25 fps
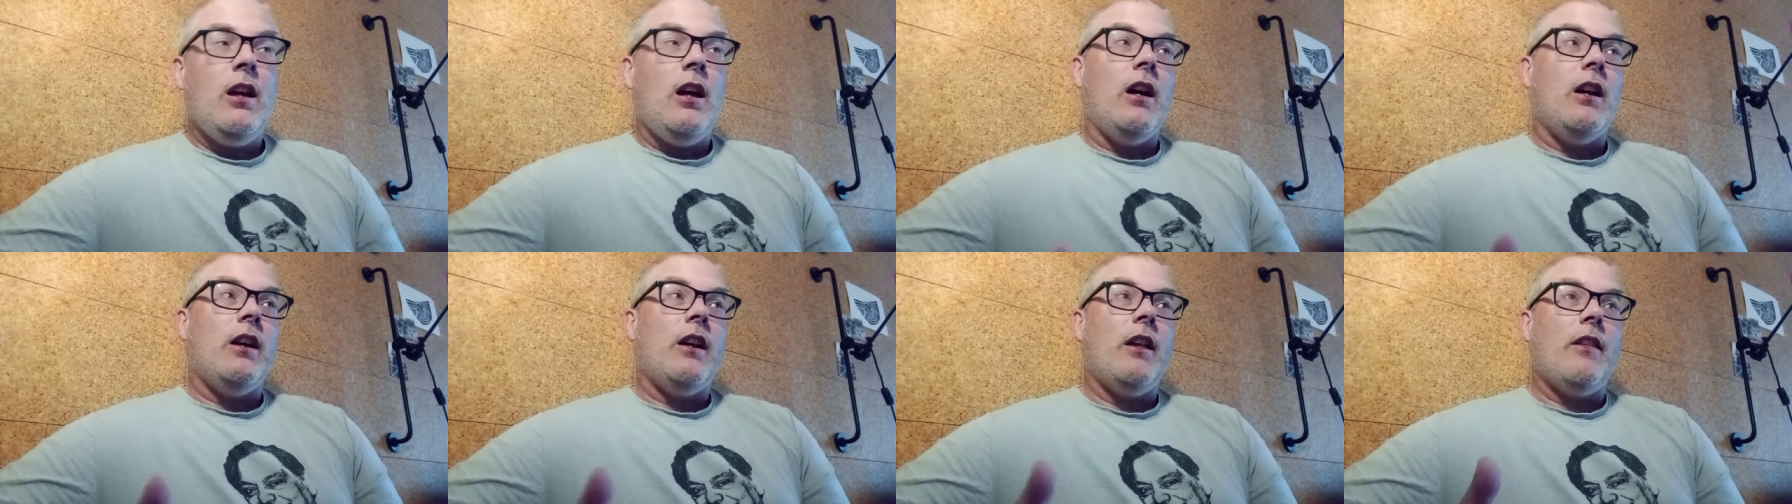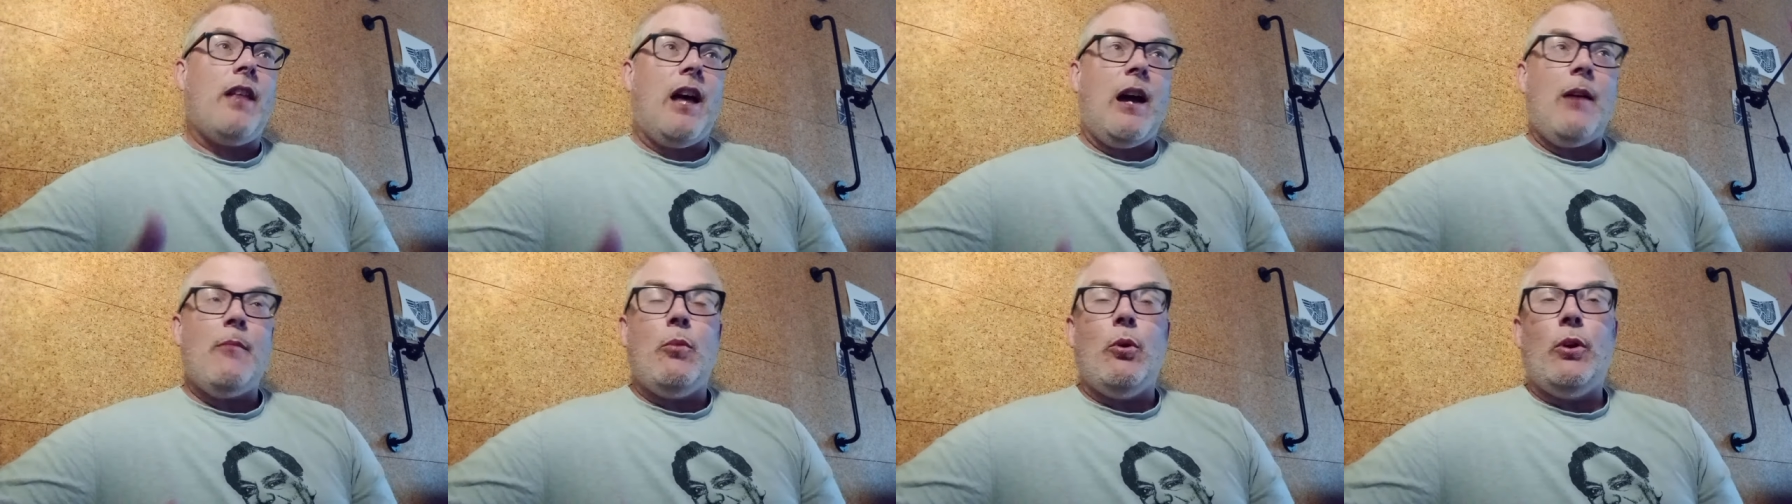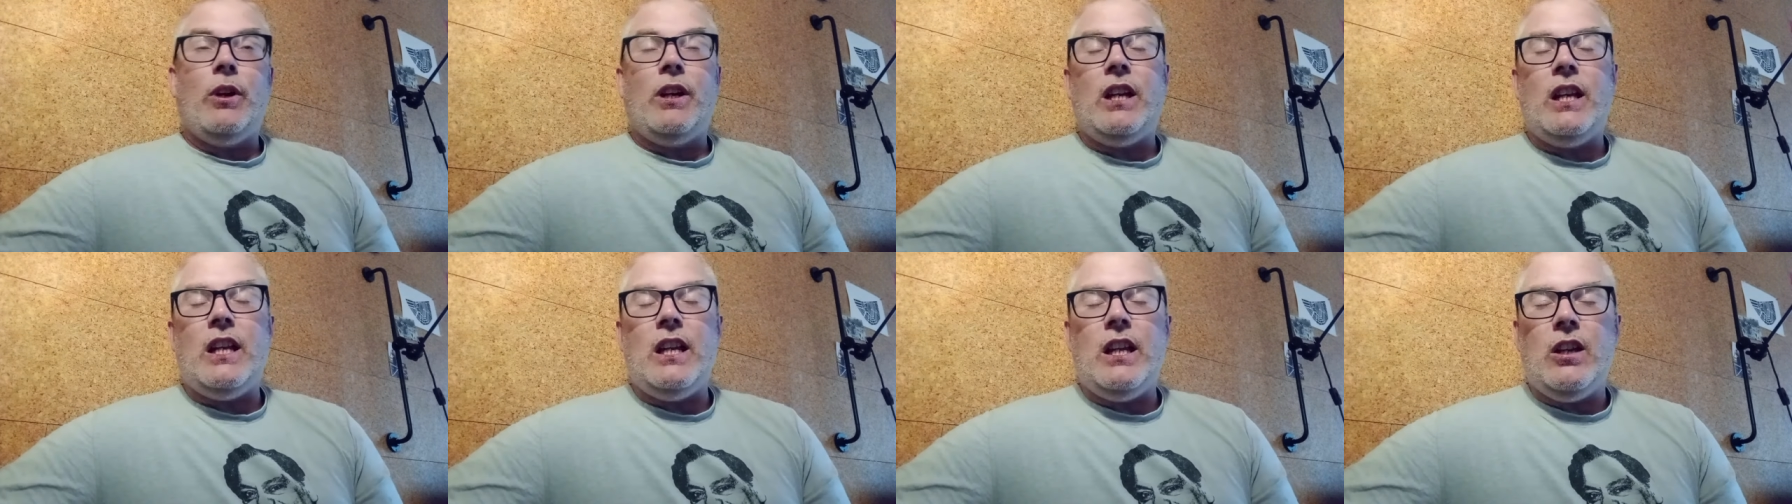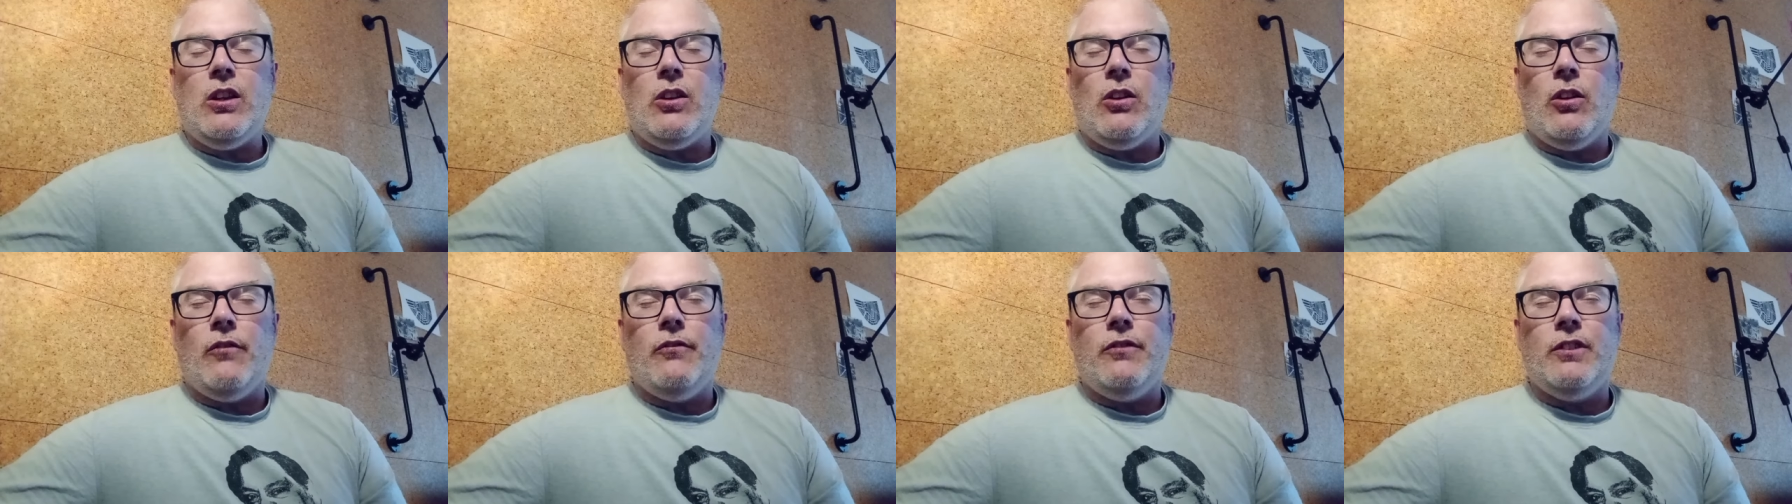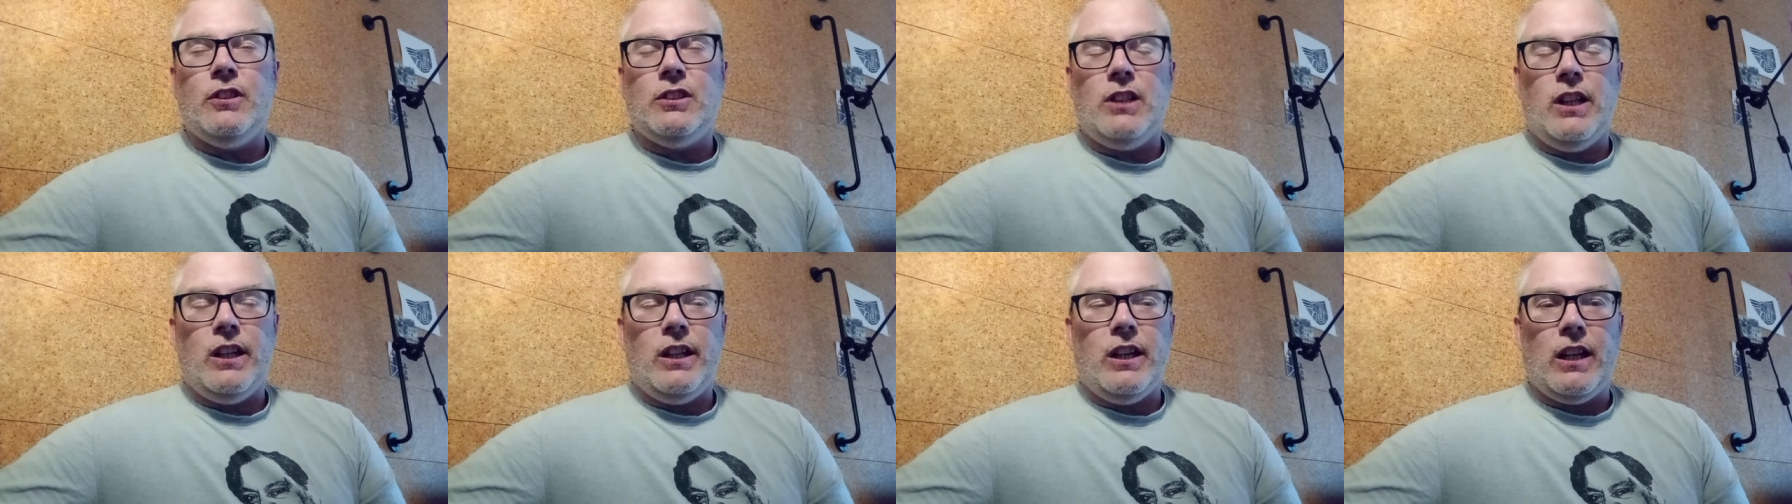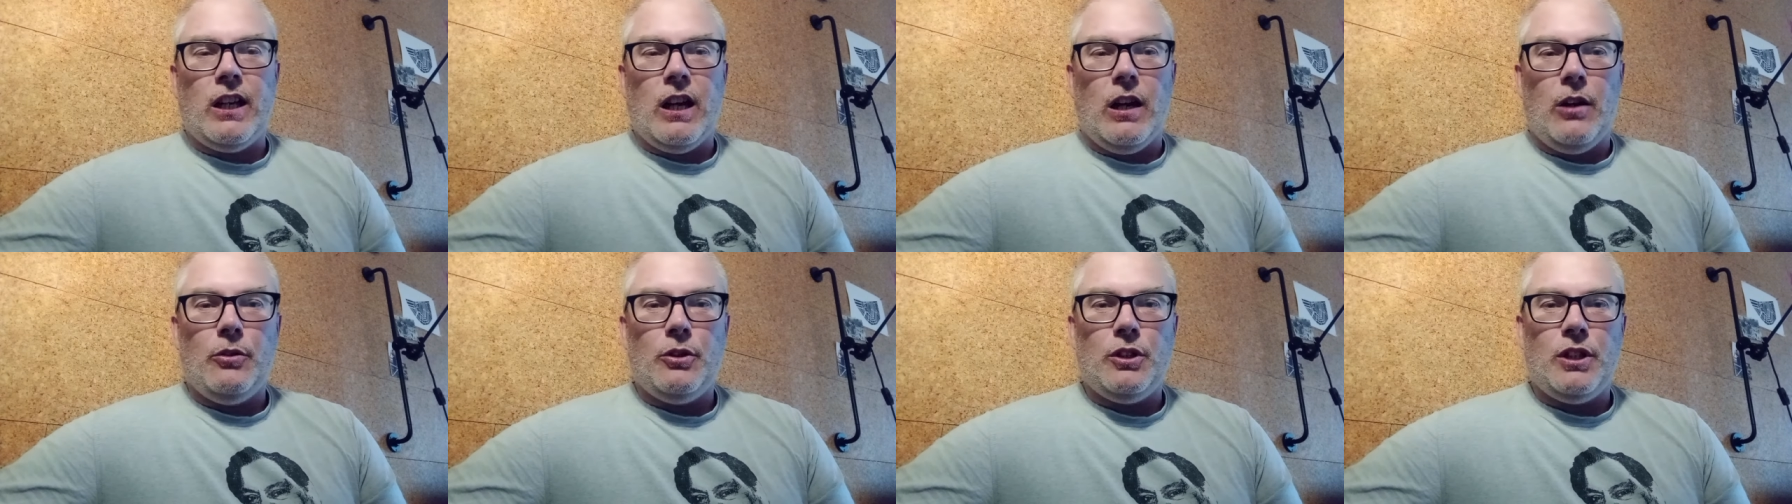and at that point he can obviously
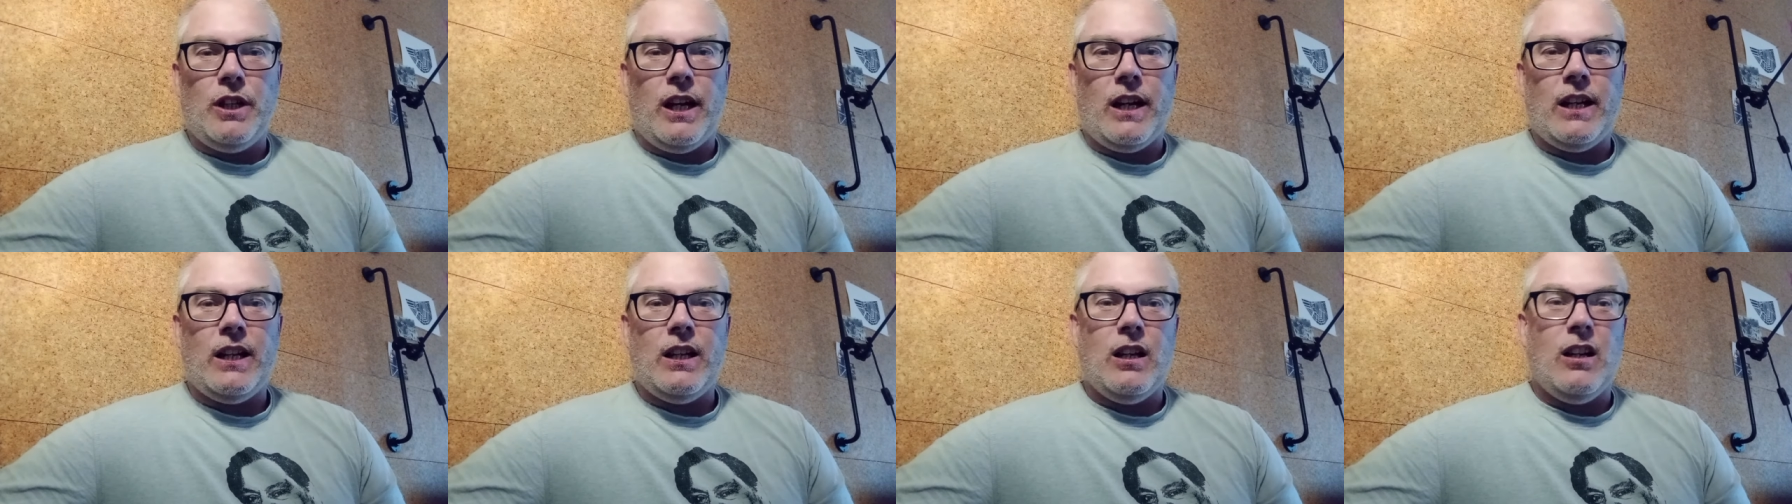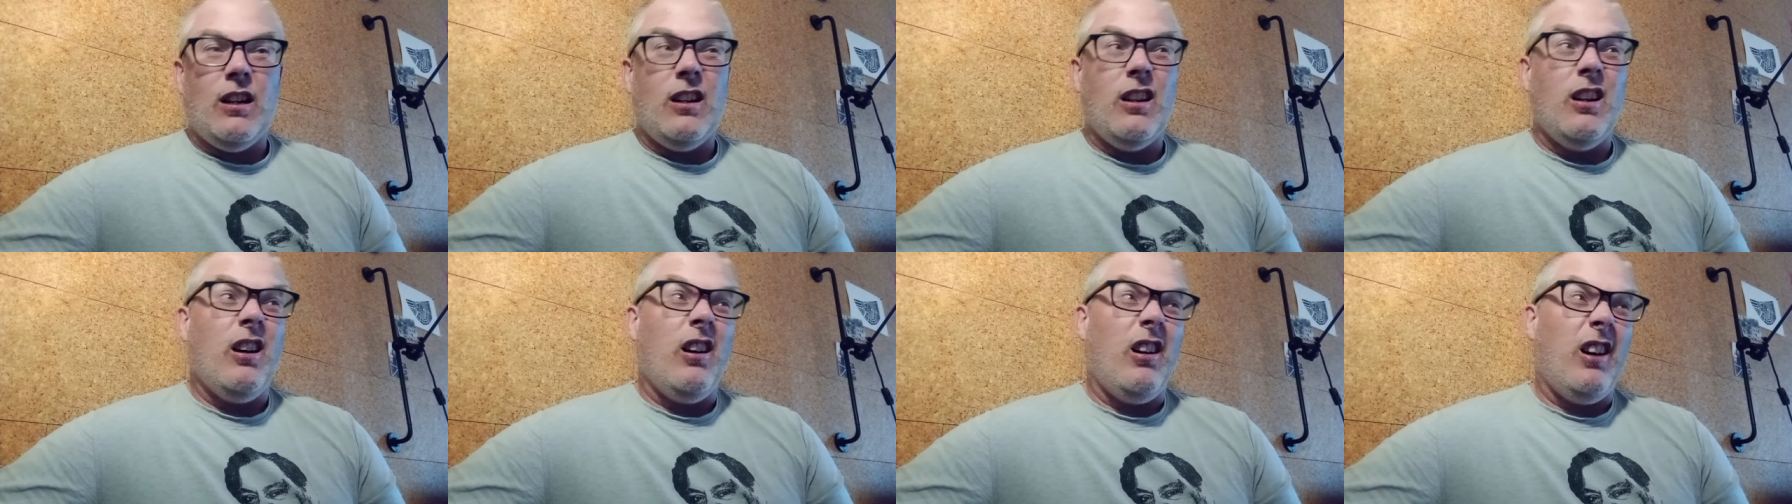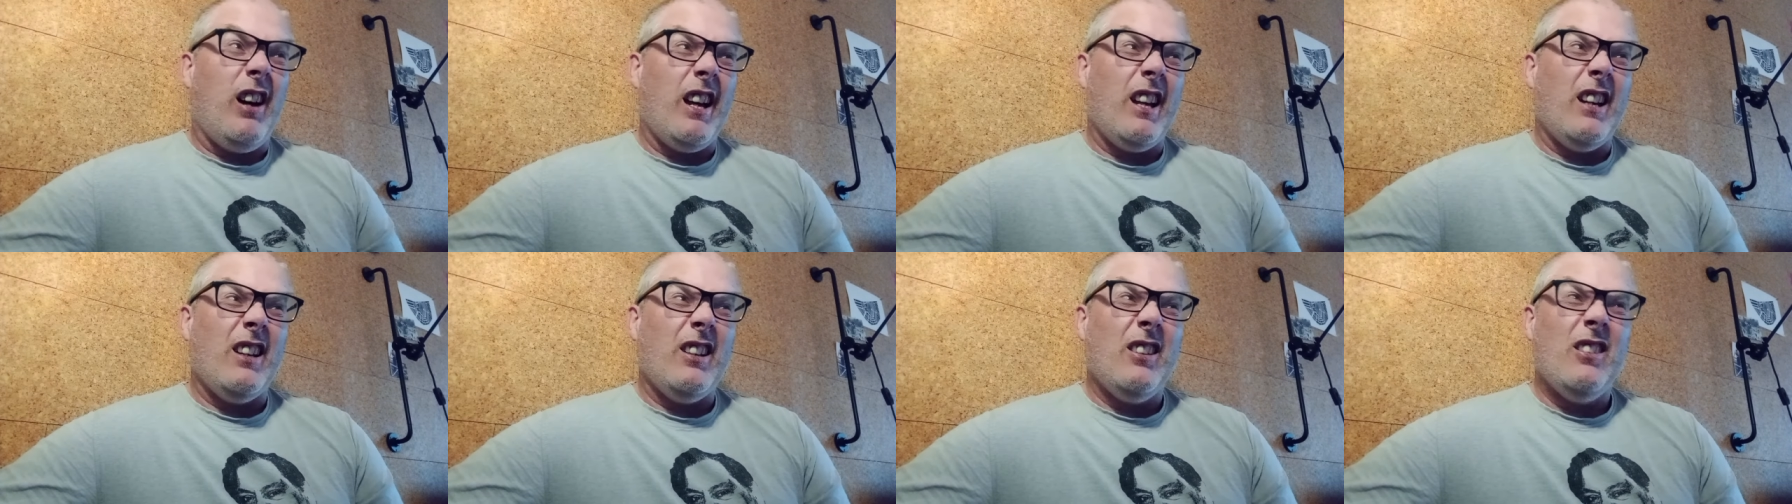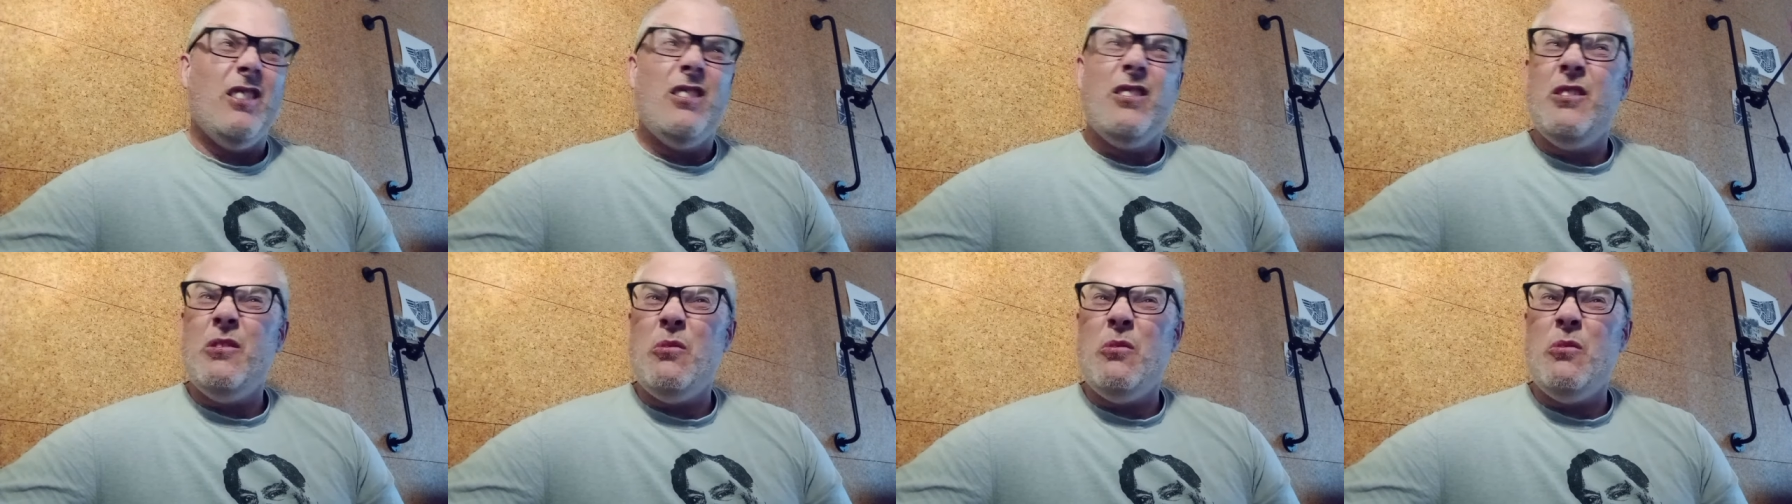negotiate a higher